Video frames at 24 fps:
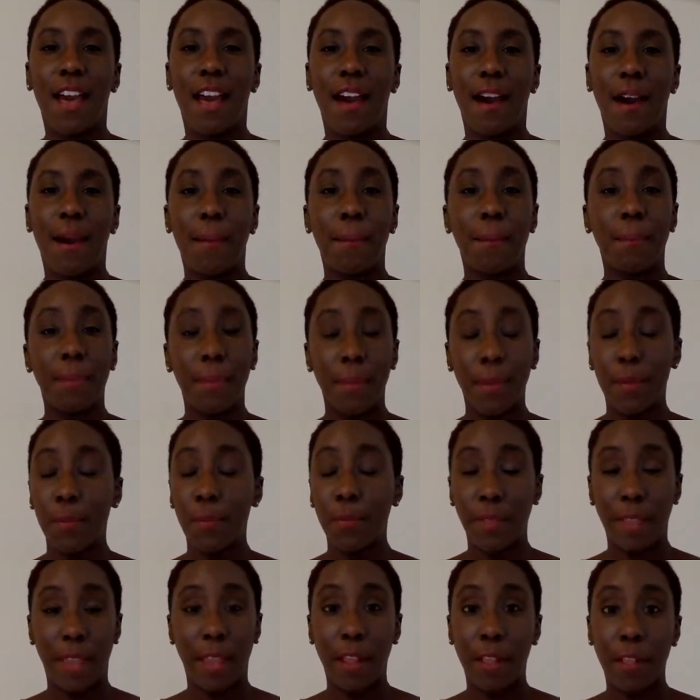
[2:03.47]
um,
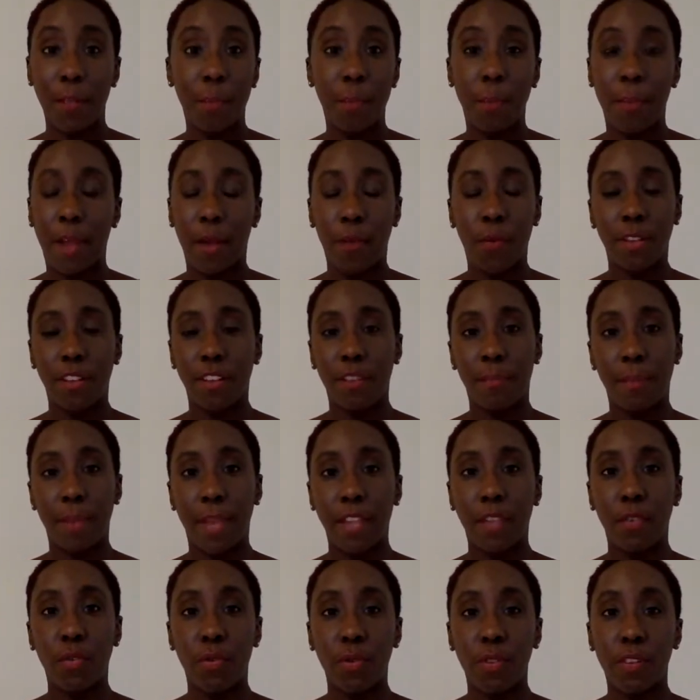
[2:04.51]
my, one of my
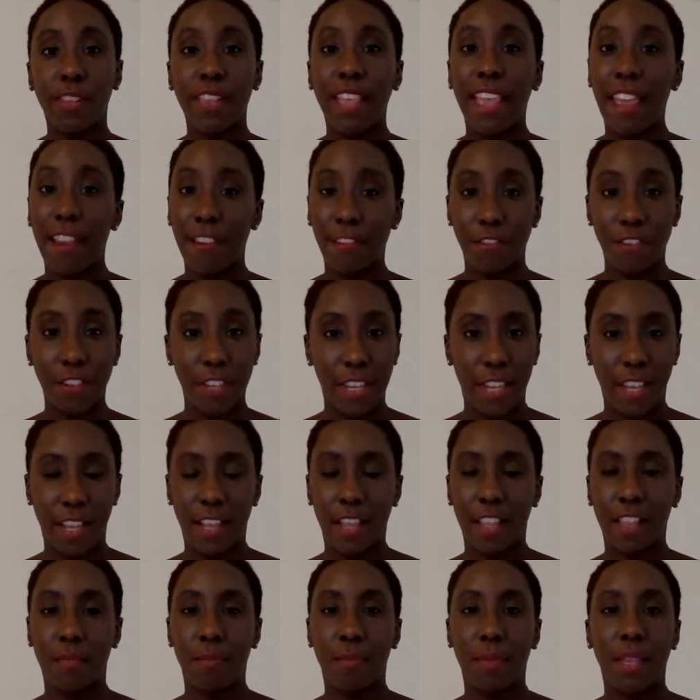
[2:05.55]
goals every year
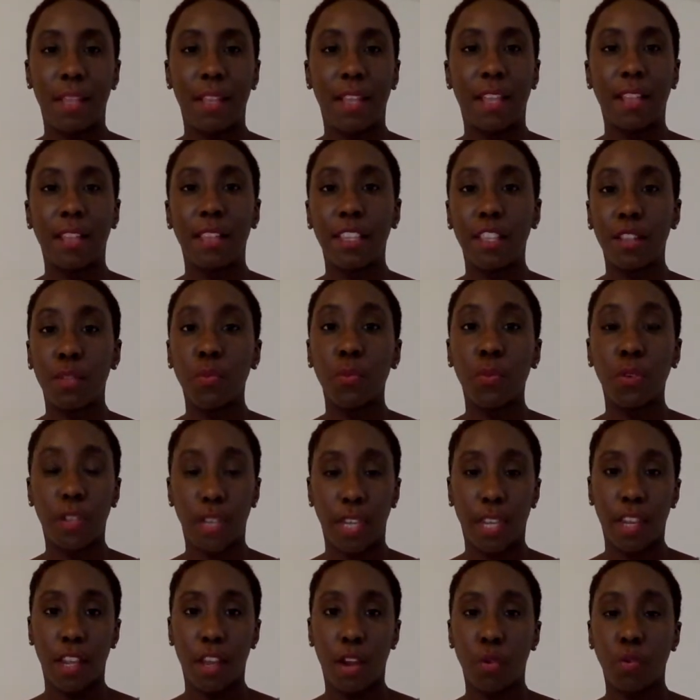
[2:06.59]
has been at least
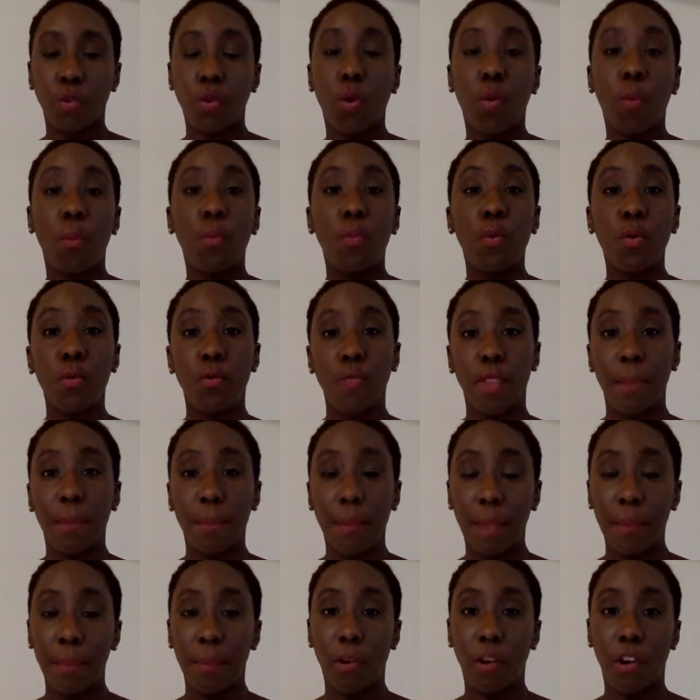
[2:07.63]
working out or moving
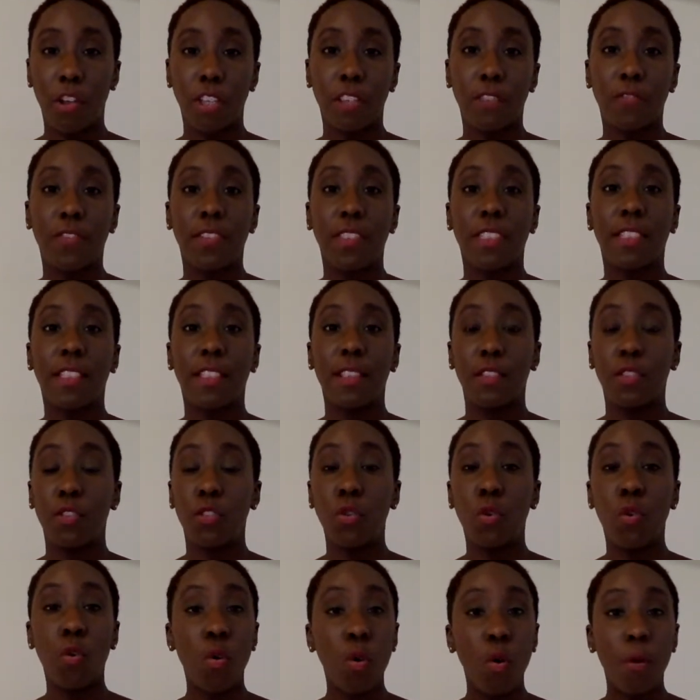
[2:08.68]
my body for
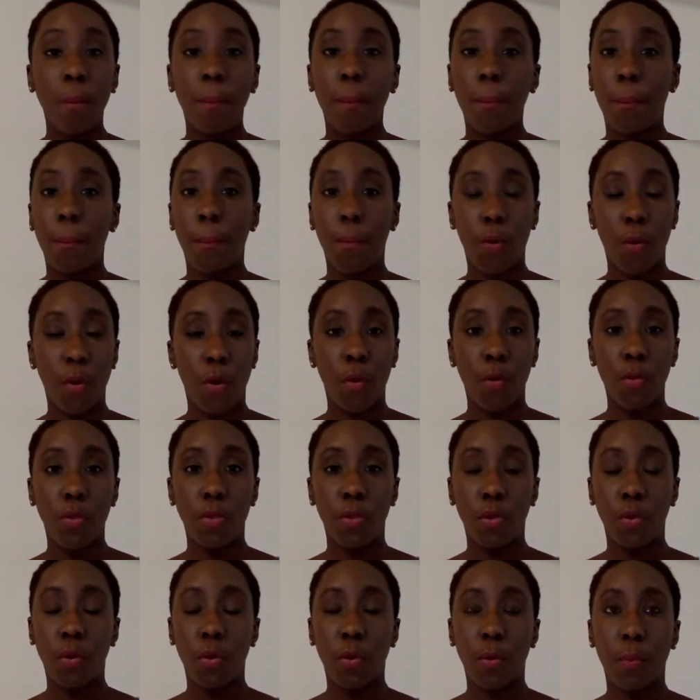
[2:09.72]
no more,
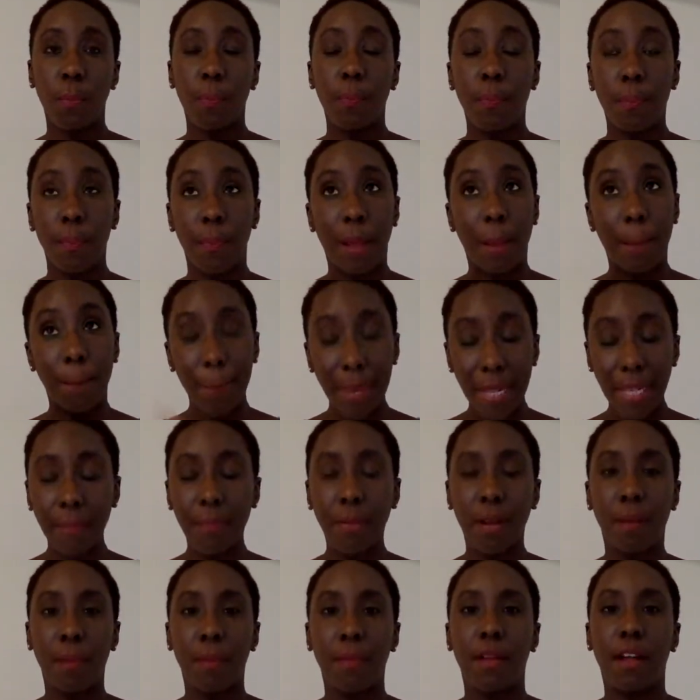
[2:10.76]
no a
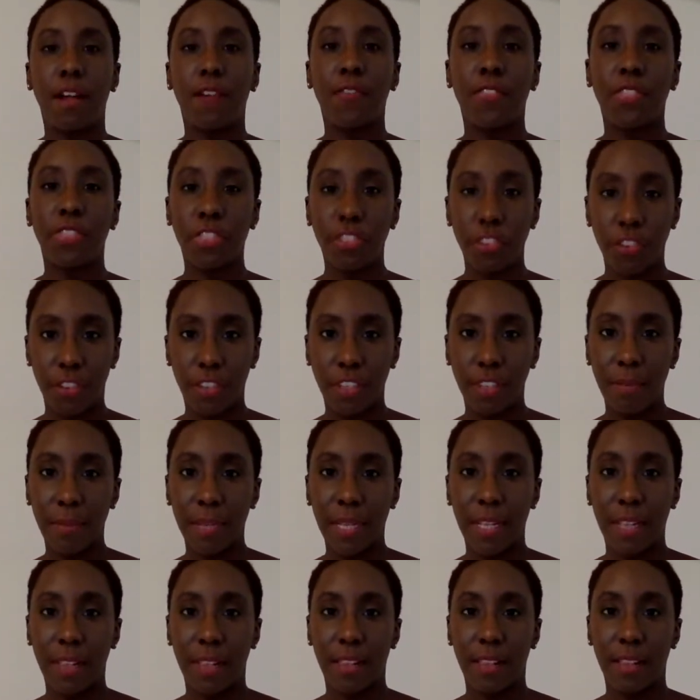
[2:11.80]
minimum of 30
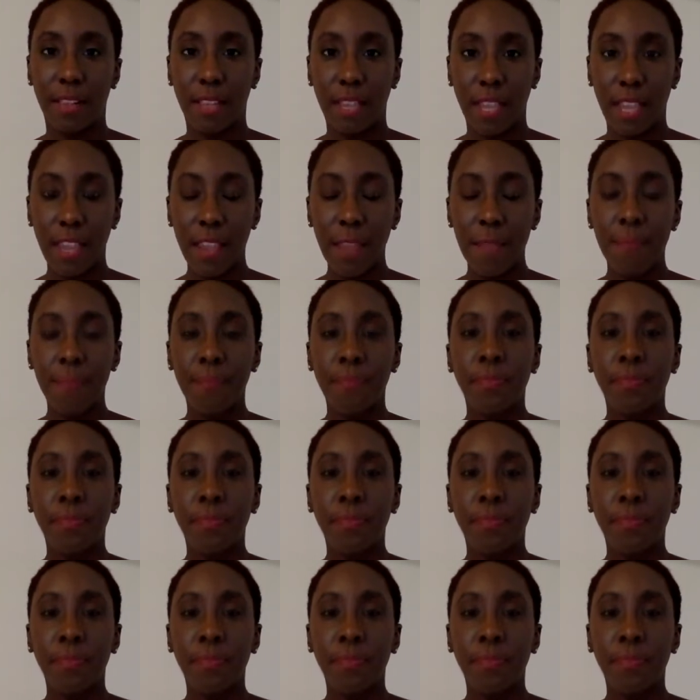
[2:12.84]
minutes a day,